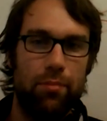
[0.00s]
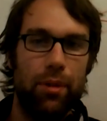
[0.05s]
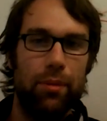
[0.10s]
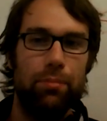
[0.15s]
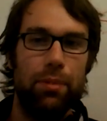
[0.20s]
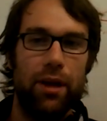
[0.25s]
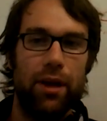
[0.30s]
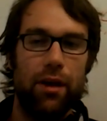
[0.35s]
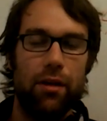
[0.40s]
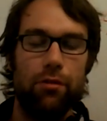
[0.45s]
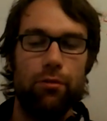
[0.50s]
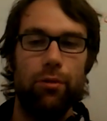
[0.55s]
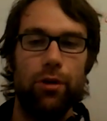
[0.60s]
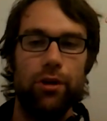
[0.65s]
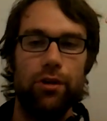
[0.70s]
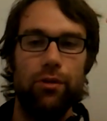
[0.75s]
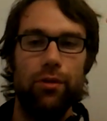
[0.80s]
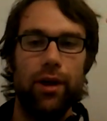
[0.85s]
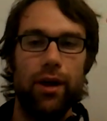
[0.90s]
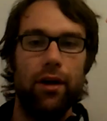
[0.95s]
but because we're
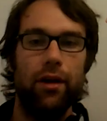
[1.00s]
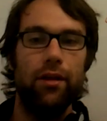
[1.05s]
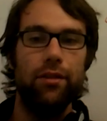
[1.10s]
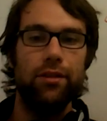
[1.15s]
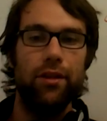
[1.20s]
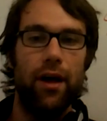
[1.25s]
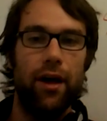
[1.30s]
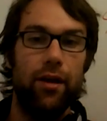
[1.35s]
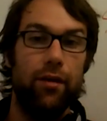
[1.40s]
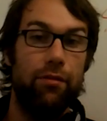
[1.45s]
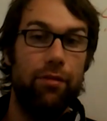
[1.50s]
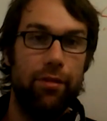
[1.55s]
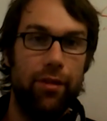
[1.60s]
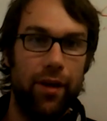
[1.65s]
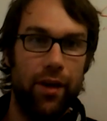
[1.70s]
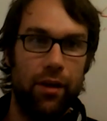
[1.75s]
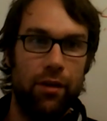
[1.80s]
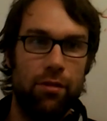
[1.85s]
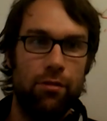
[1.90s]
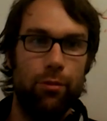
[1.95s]
doing a lot of
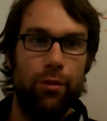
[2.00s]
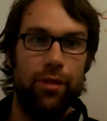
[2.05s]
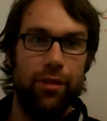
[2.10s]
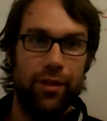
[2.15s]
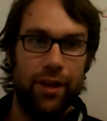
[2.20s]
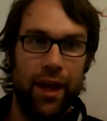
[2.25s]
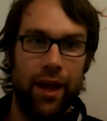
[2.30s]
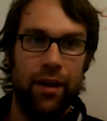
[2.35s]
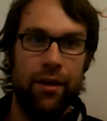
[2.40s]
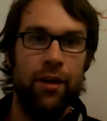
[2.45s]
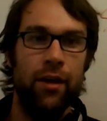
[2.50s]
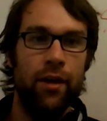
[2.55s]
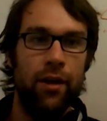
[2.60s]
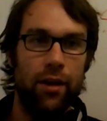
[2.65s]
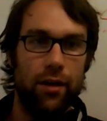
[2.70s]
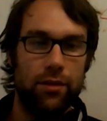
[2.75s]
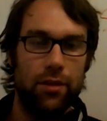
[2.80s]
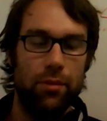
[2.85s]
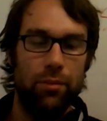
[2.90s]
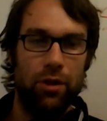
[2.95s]
things with lead,
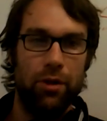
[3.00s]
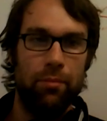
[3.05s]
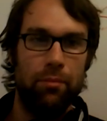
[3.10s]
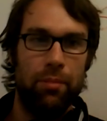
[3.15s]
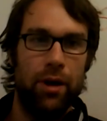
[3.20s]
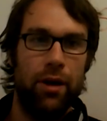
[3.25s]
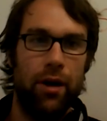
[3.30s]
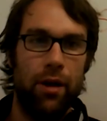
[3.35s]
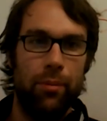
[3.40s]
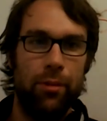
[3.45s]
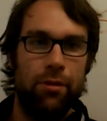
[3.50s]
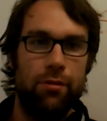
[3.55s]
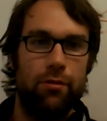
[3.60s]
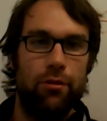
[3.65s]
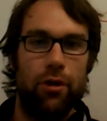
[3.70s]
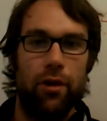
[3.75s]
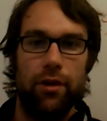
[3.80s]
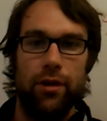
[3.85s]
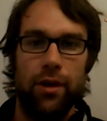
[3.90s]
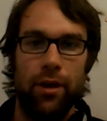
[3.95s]
aluminum, barium, and
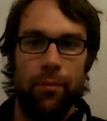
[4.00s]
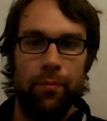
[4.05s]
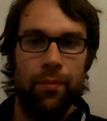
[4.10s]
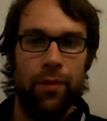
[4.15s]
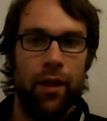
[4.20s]
strontium.